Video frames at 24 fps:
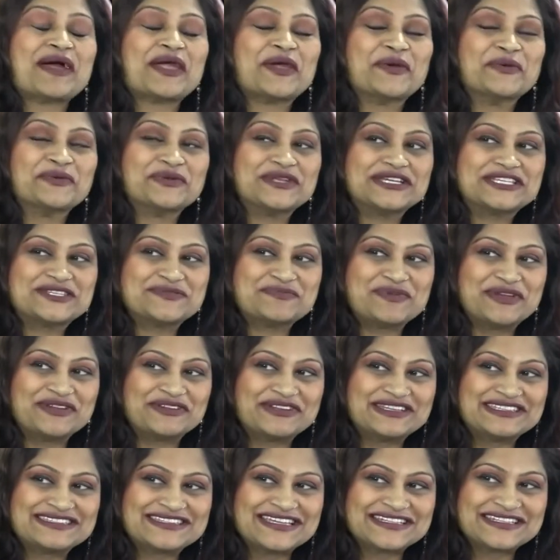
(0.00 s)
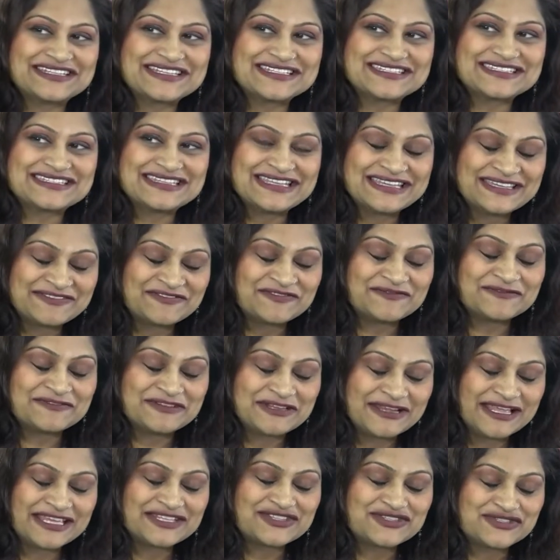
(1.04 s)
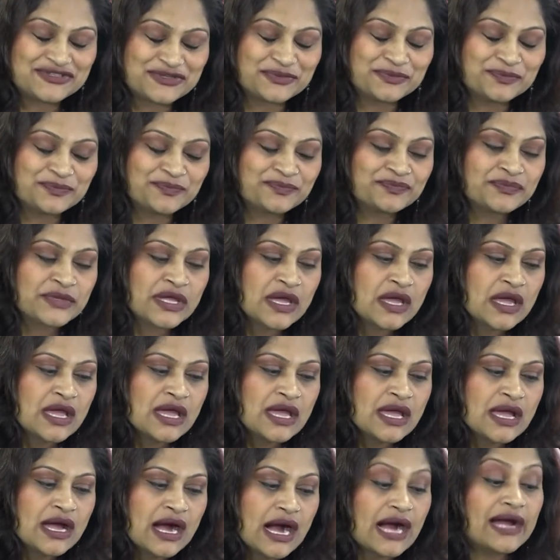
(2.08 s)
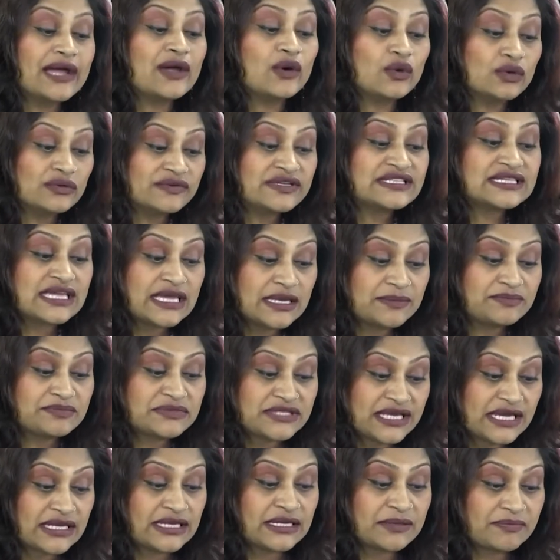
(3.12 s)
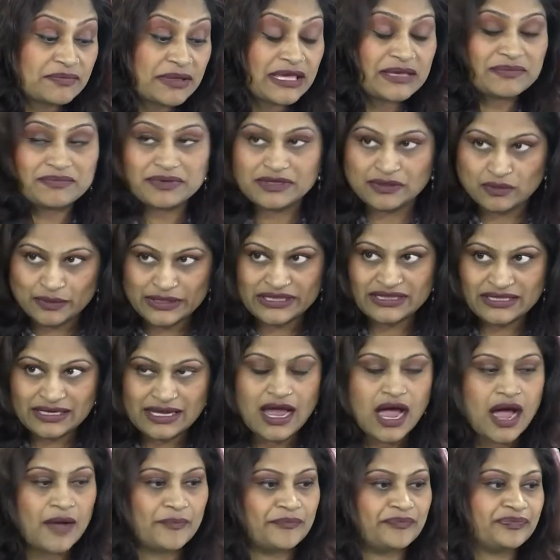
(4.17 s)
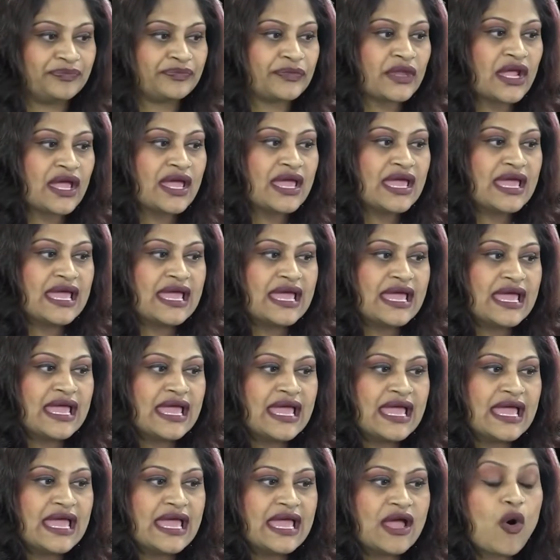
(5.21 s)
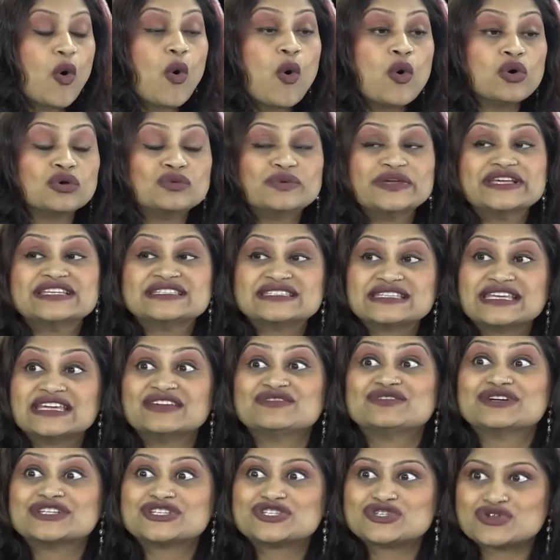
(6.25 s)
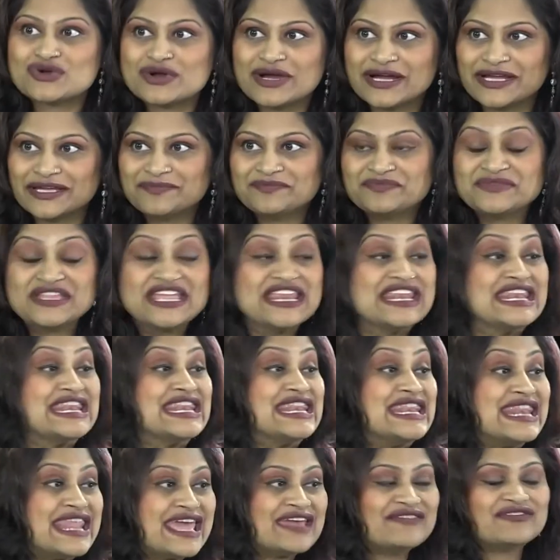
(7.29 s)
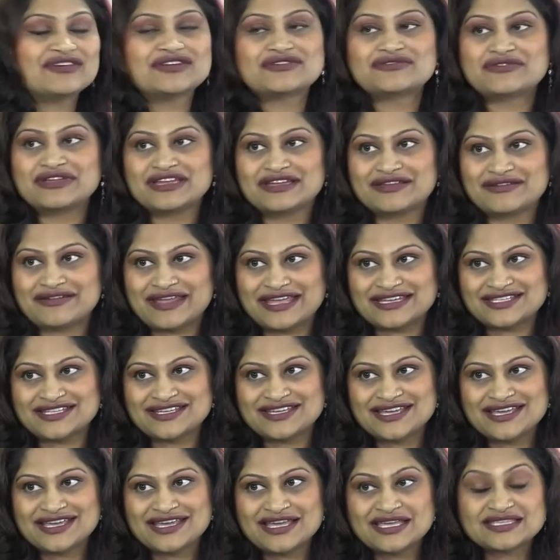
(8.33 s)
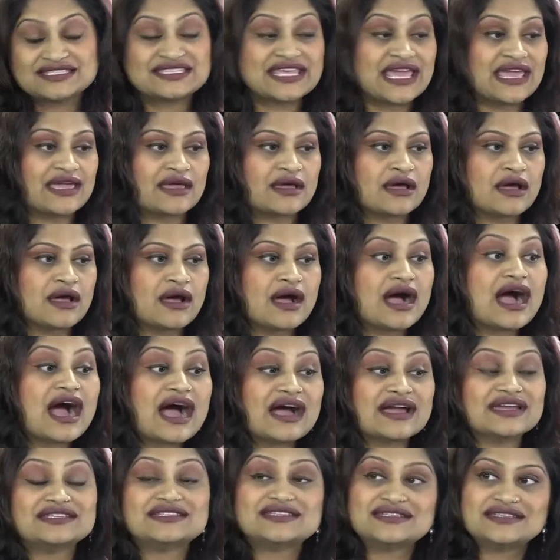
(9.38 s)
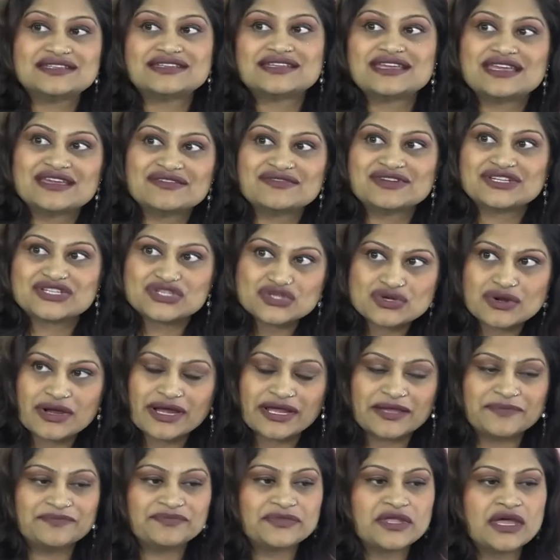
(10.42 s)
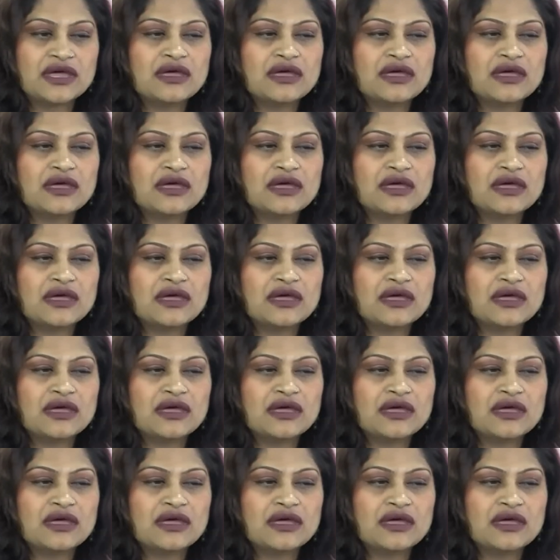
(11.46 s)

my own experience that has led, led through. I always keep telling people when they come, always give a try. Never regret saying, I didn't give a try.